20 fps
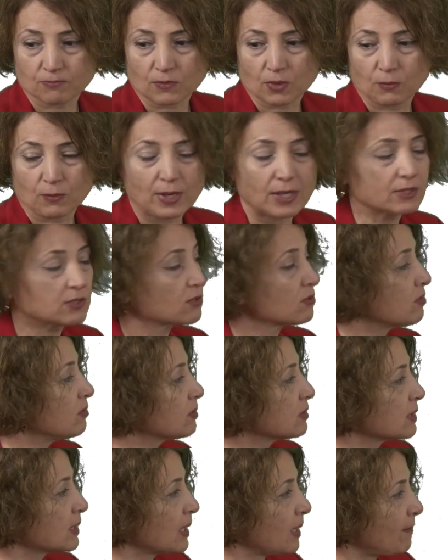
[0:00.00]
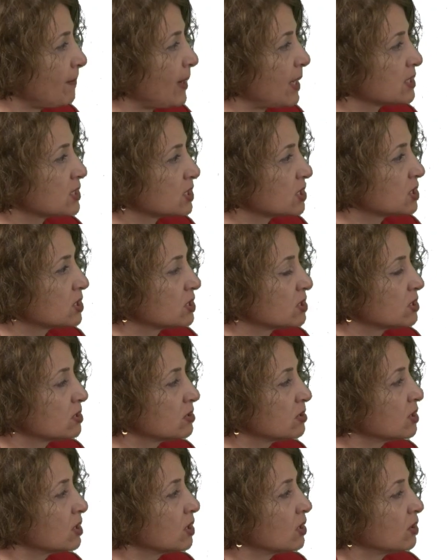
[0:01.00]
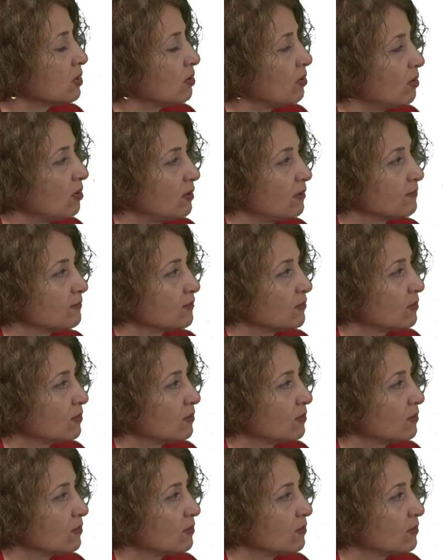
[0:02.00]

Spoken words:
water holding capacity of